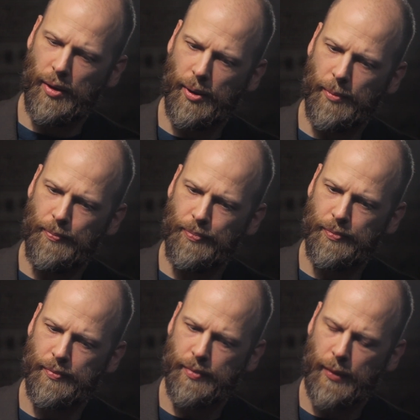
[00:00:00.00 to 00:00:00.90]

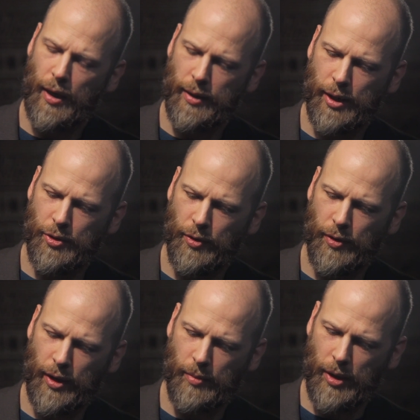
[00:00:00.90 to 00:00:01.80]
I'll get to the
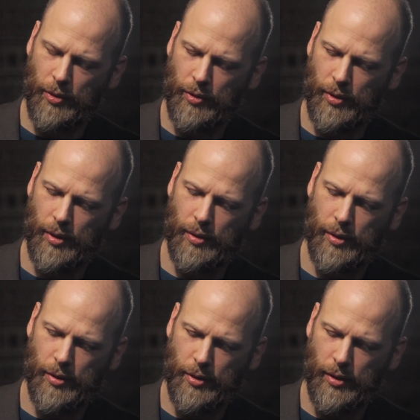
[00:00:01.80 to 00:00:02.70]
thing about
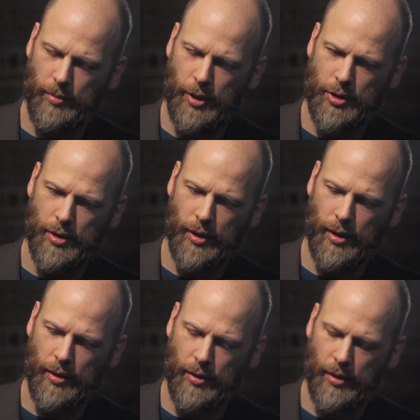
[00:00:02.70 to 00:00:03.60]
the article I mentioned
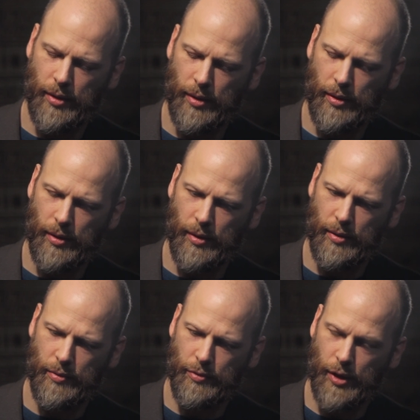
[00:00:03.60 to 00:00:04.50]
and
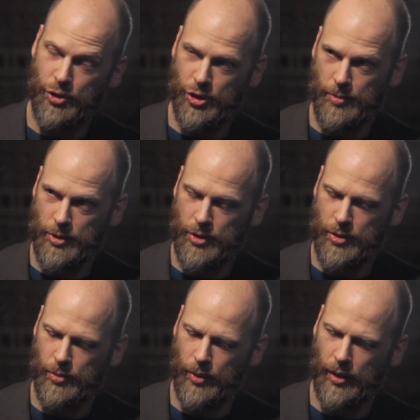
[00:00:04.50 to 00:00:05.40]
friendships
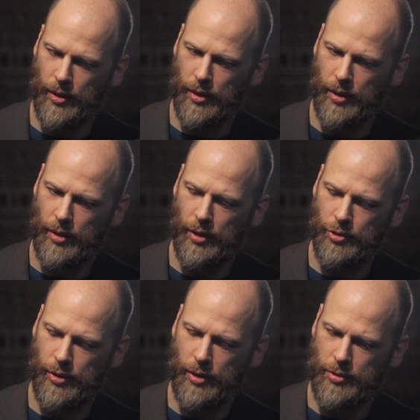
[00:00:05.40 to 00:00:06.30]
within the
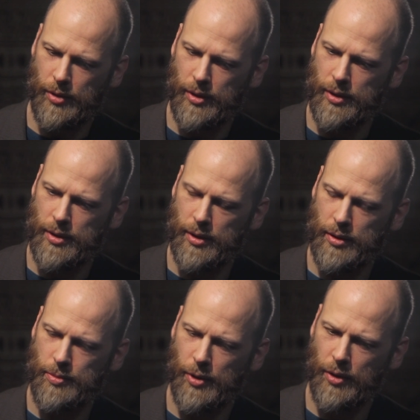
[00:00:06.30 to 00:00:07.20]
Culture Council and these
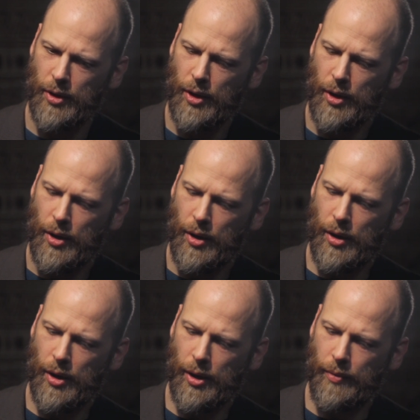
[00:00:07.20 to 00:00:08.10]
things. But
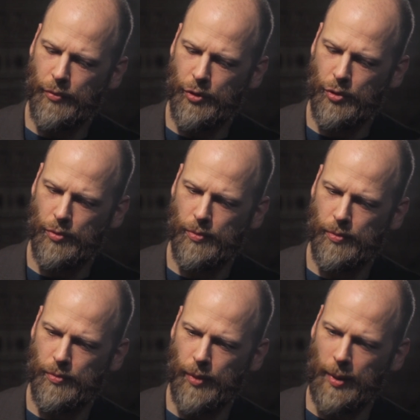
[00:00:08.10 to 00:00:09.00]

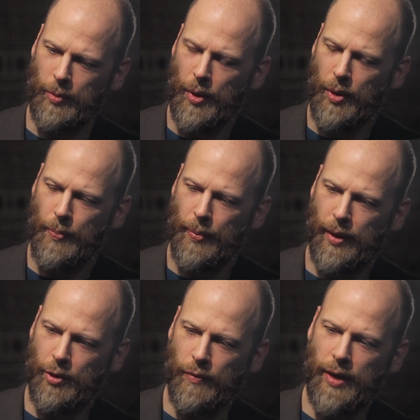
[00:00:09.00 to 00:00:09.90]

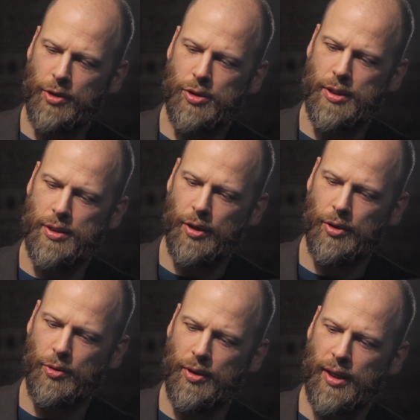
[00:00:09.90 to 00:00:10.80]
you've actually
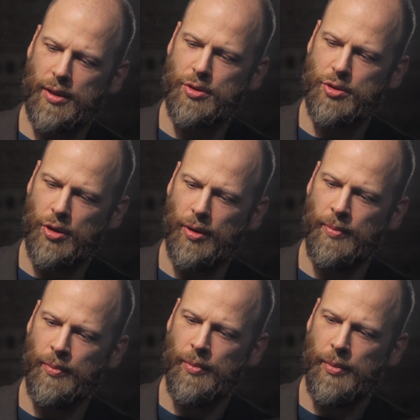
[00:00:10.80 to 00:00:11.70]
started to get
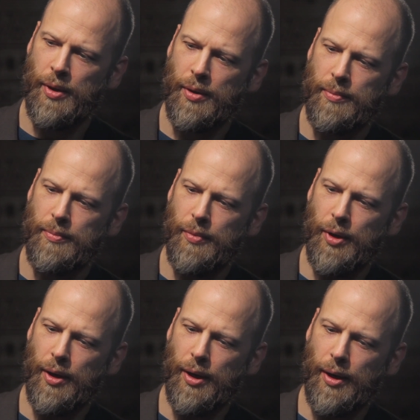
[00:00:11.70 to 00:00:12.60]
some
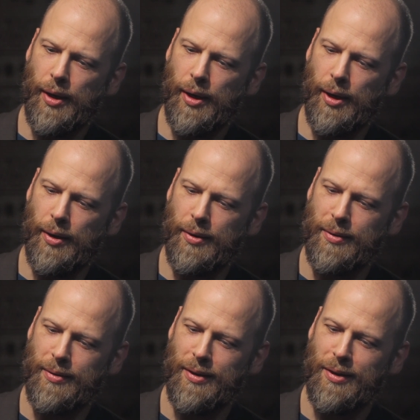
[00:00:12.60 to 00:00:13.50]
a
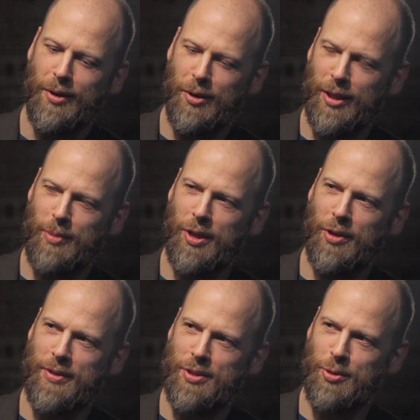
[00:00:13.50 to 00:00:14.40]
little bit
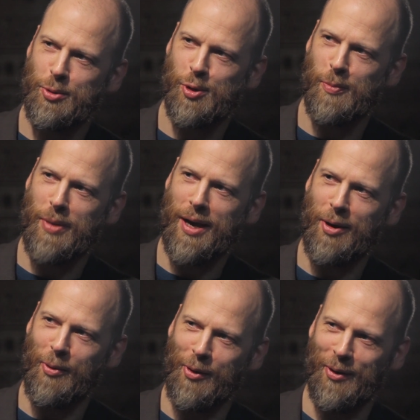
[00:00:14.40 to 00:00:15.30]
of institutional
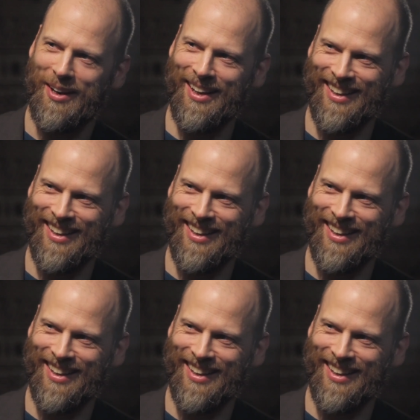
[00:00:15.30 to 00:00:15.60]
power.